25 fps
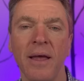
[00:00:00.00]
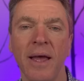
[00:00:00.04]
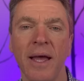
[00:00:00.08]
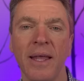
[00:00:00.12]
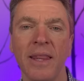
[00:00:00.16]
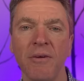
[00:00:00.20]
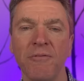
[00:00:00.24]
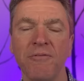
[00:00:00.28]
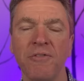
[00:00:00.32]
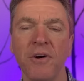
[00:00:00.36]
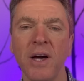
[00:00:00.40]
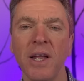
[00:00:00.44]

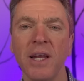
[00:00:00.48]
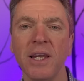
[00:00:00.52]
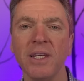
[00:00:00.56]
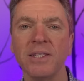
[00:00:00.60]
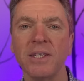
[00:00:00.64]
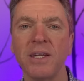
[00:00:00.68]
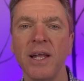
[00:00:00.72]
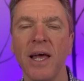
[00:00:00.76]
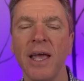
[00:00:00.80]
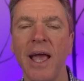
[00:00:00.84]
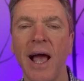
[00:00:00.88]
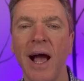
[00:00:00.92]
And then finally
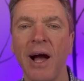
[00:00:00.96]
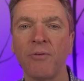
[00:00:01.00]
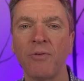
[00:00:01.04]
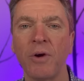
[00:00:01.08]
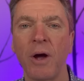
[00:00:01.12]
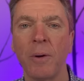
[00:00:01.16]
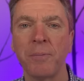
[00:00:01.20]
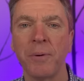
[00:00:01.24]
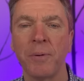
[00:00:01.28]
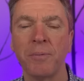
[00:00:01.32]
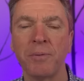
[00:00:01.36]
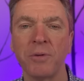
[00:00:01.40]
today, I'll
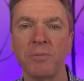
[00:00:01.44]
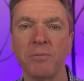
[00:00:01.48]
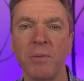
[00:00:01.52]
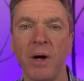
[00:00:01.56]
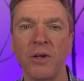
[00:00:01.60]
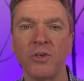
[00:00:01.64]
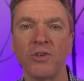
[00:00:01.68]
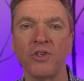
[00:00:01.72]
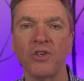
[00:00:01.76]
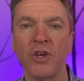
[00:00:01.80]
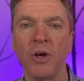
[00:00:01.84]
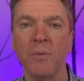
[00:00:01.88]
wrap up with
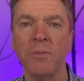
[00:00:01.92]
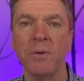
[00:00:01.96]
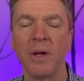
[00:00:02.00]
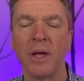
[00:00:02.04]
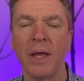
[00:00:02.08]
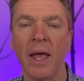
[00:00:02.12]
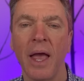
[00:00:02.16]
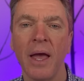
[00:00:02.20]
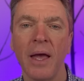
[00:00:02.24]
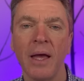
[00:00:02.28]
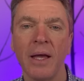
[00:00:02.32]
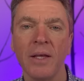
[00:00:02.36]
my summary